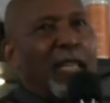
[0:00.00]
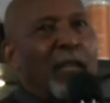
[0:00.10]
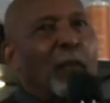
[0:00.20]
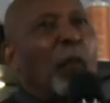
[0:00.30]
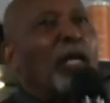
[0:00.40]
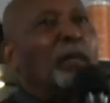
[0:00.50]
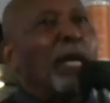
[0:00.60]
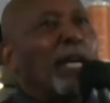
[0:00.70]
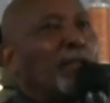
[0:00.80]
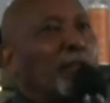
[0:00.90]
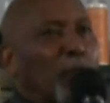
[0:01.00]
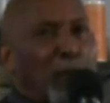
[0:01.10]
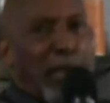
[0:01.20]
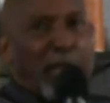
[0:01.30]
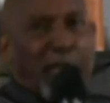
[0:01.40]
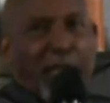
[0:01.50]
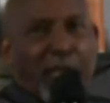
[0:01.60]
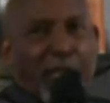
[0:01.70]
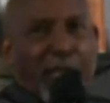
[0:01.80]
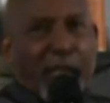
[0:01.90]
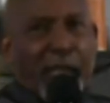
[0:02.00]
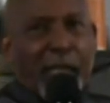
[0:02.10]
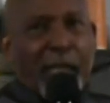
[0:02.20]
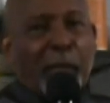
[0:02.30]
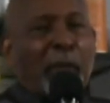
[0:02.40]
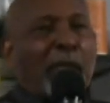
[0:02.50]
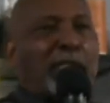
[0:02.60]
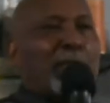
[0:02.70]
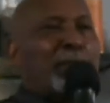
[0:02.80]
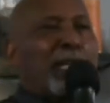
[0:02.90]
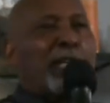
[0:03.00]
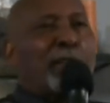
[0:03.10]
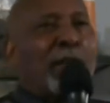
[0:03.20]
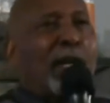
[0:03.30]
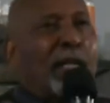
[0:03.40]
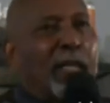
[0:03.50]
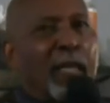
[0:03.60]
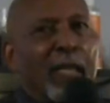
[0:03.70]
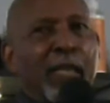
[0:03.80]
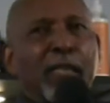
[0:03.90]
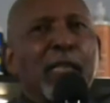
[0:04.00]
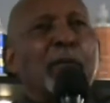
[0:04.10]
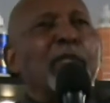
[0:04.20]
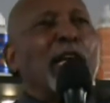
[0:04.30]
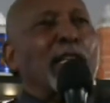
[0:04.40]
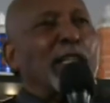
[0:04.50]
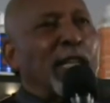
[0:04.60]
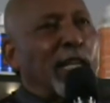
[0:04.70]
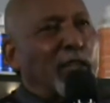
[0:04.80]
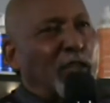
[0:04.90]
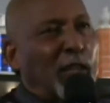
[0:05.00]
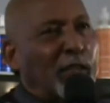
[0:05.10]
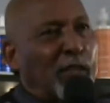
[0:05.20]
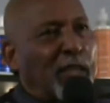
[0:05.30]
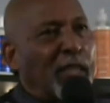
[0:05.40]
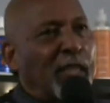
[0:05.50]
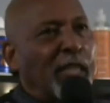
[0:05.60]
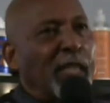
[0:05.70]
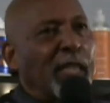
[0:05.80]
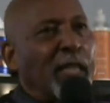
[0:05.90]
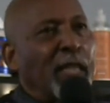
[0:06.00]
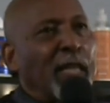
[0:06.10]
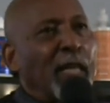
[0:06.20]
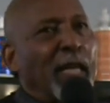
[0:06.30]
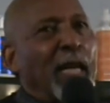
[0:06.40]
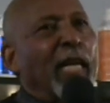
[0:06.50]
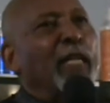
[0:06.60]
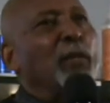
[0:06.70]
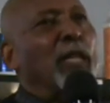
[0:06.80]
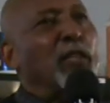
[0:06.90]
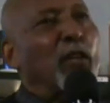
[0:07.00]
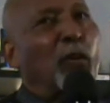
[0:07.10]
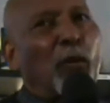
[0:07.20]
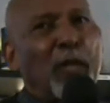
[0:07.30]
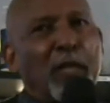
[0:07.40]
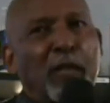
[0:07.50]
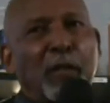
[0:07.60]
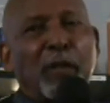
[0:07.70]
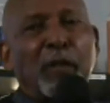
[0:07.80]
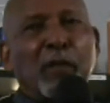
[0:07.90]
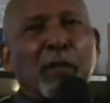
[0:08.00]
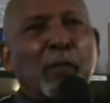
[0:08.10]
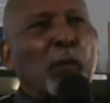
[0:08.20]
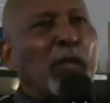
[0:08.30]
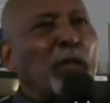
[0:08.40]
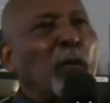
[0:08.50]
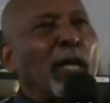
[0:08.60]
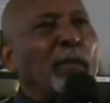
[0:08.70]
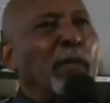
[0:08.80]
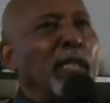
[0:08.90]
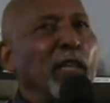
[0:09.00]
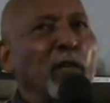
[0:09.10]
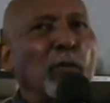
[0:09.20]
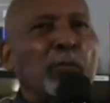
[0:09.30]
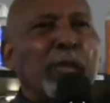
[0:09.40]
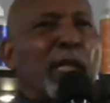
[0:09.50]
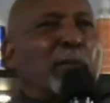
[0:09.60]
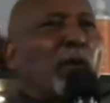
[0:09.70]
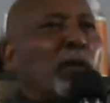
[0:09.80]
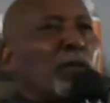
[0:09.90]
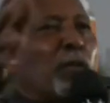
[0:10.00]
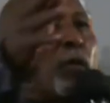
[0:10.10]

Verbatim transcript: One man fought it, and I'm going to mention him later on. His name is Dr. Leonard Jeffries. And he went to court. But what the white media, who beat up on him for